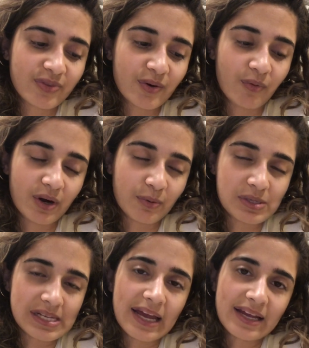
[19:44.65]
what it
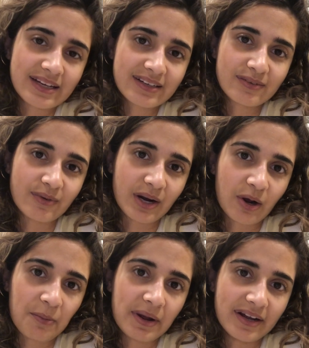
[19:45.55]
was like when I
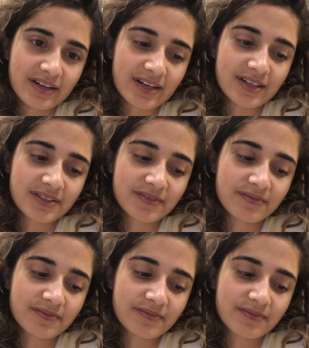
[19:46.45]
got my hair cut.